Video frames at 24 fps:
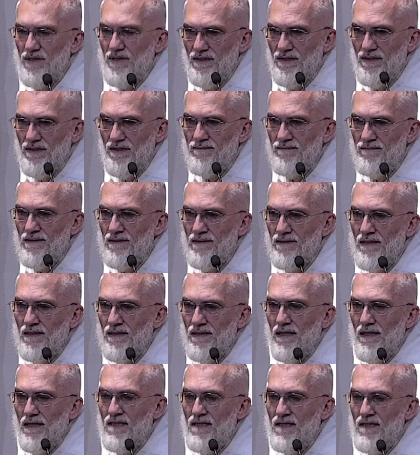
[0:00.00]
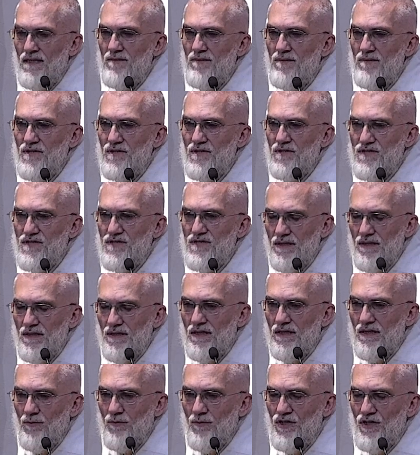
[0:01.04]
in the basilica when it's
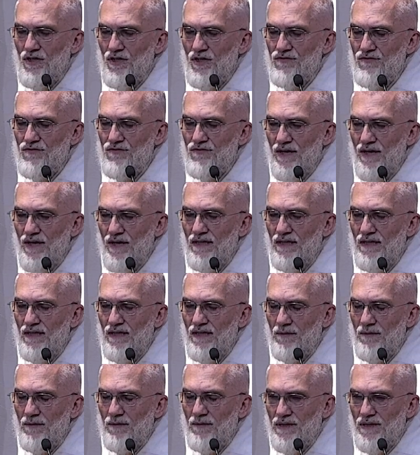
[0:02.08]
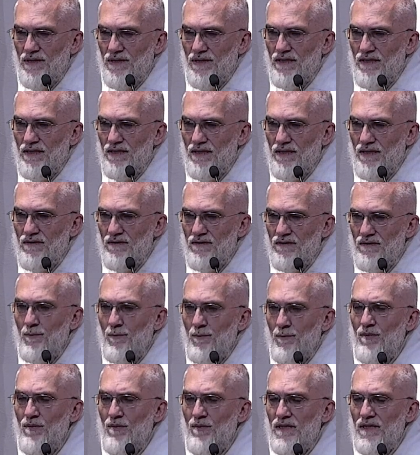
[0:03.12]
finally completed permanently
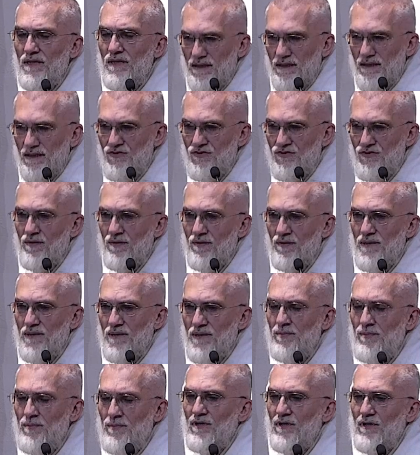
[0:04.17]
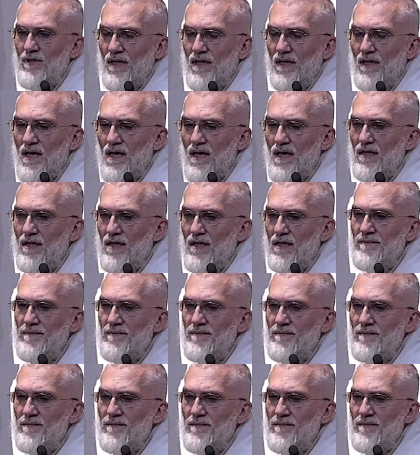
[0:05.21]
so that people can come
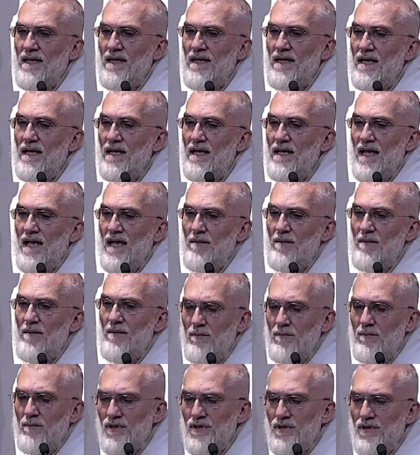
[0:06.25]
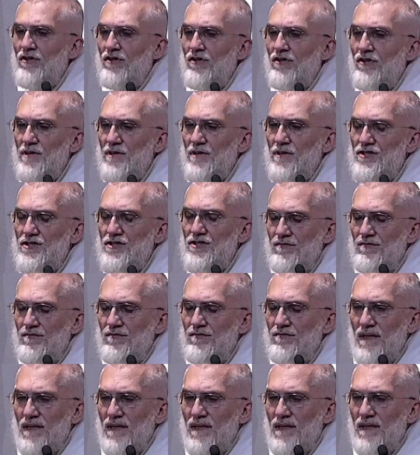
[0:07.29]
and make pilgrimage to me
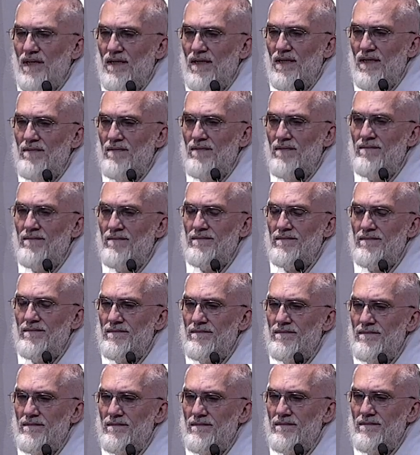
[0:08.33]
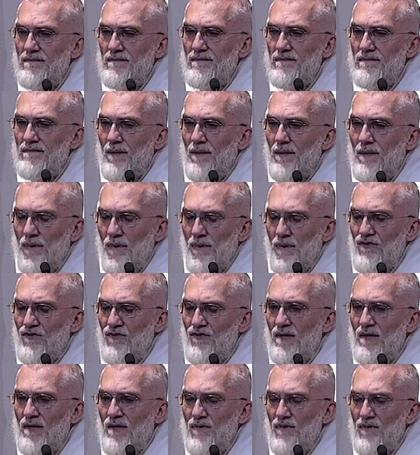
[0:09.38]
because I am
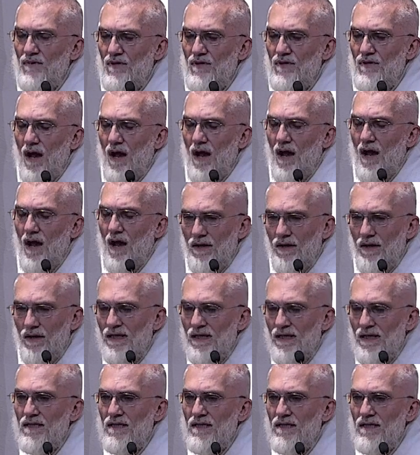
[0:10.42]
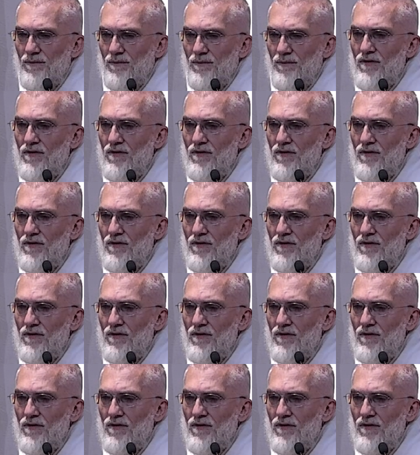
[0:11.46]
Our Lady of America.